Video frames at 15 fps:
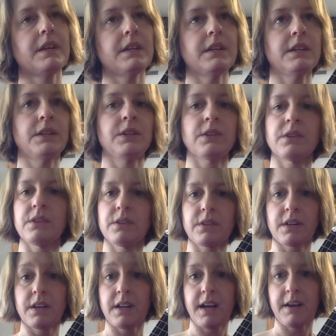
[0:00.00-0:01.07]
you're
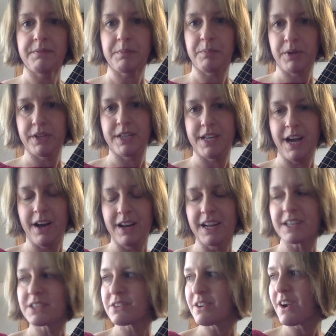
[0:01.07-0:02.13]
going to have to push down
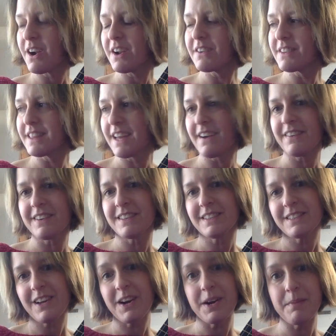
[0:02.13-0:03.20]
extra hard with that one.
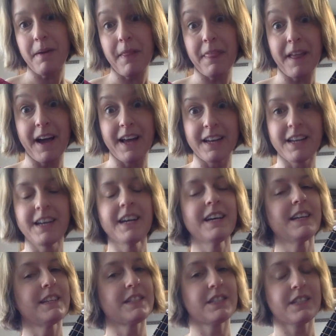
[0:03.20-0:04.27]
Sorry about that.
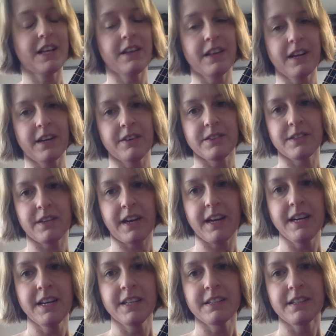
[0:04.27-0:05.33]
That's just how that goes,
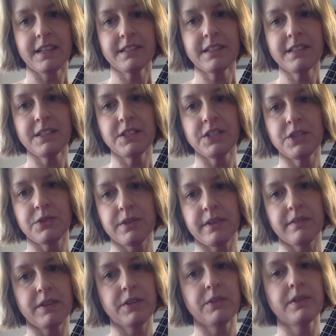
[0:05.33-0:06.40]
okay? So that's on the G string. I'm
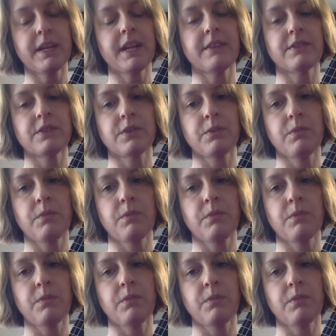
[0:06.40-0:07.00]
going to do it again. So